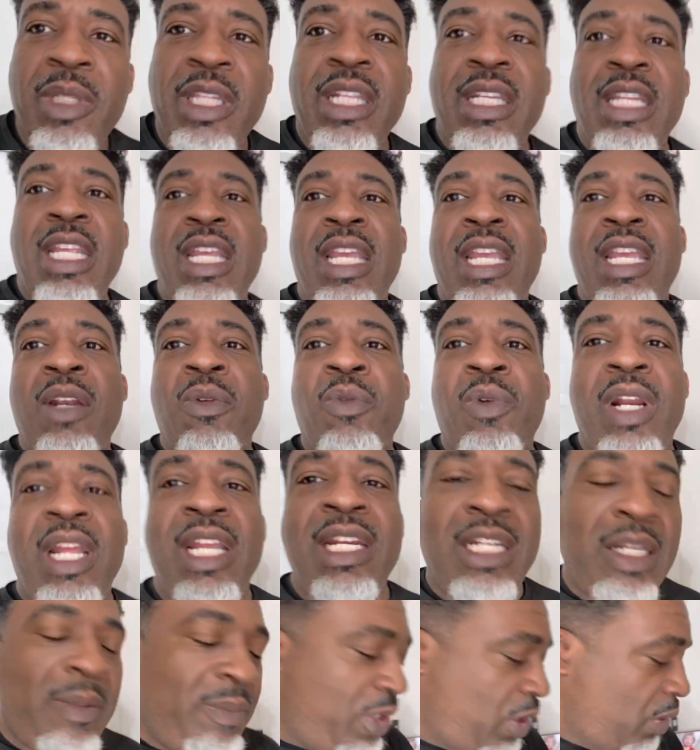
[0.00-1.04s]
in the end, what I
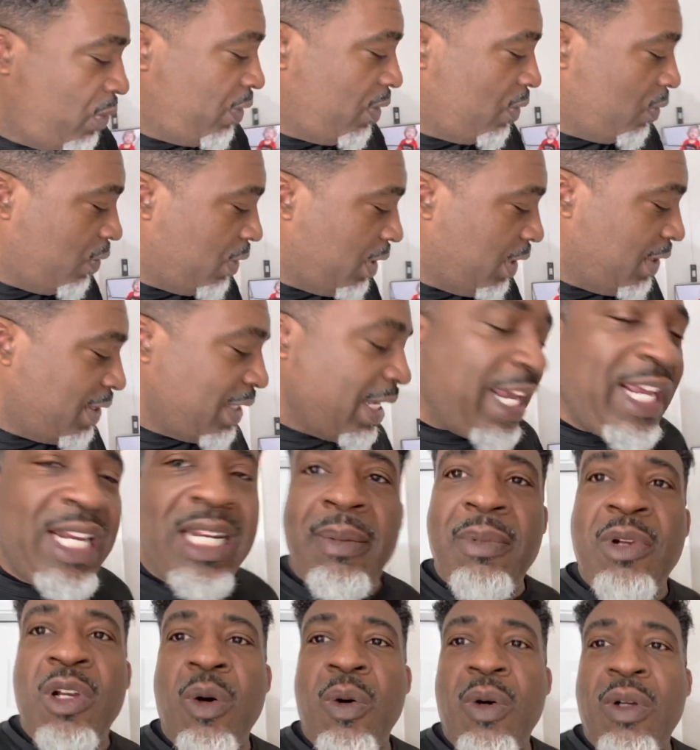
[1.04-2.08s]
ended up doing was I ended
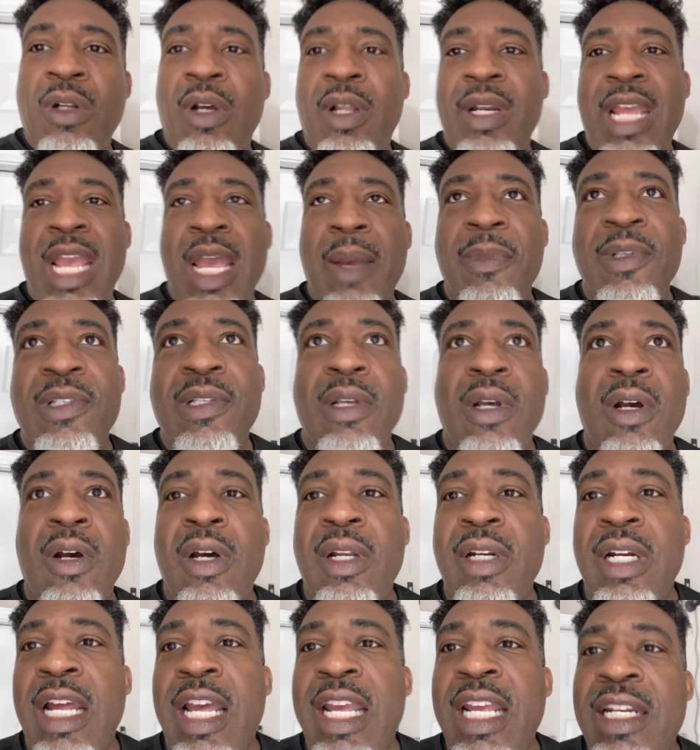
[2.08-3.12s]
up going on Amazon
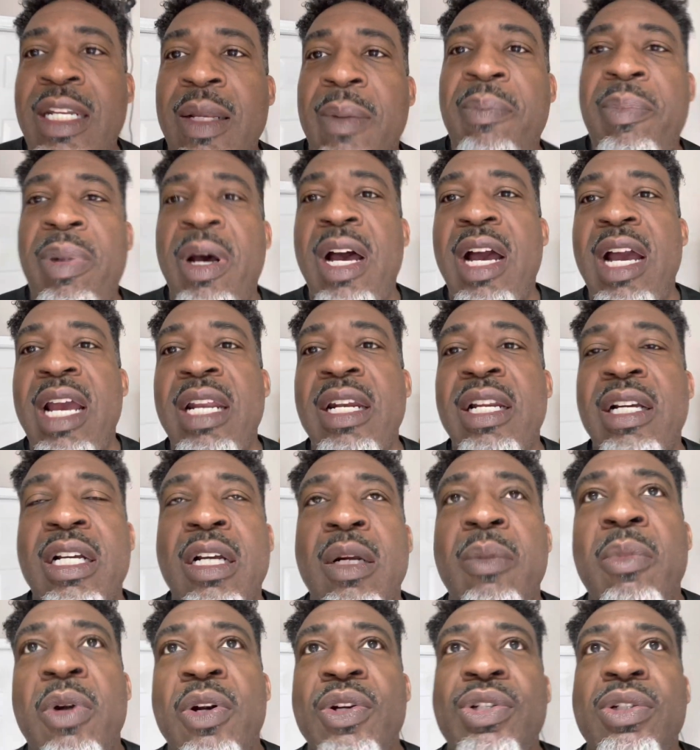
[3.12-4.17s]
and I ended up buying a
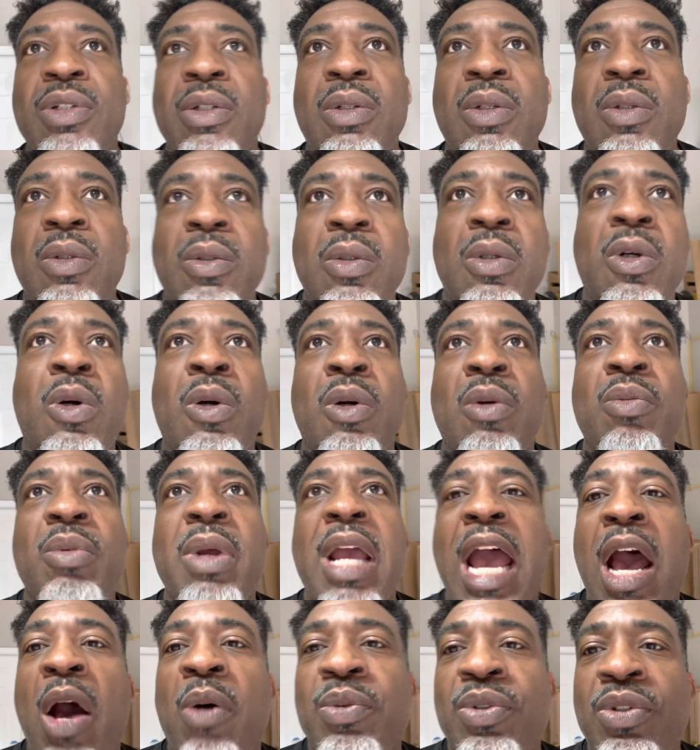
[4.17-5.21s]
commercial or
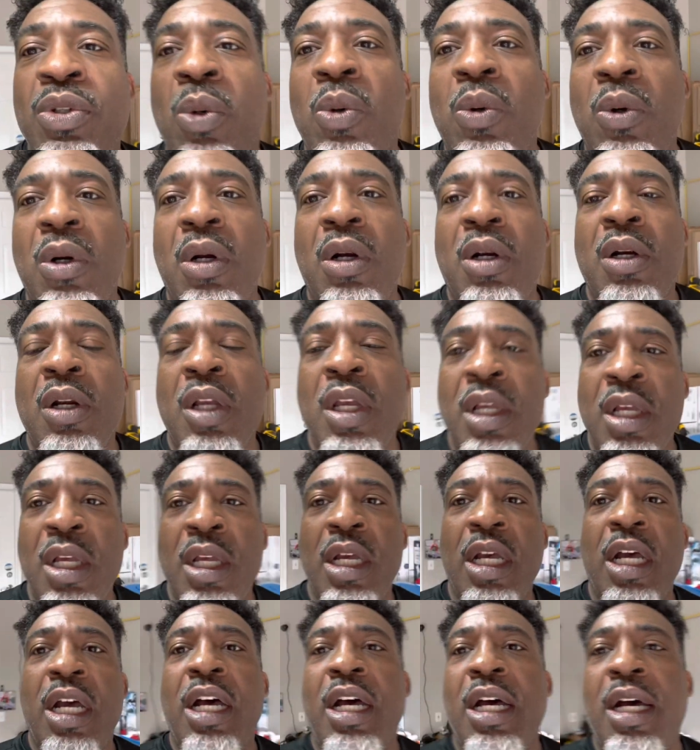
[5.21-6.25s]
outdoor
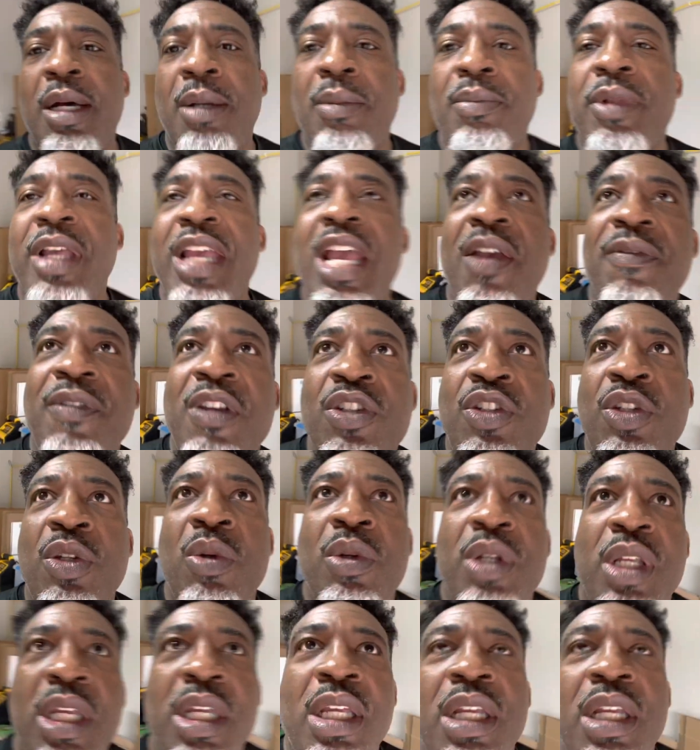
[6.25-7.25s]
um, heavy duty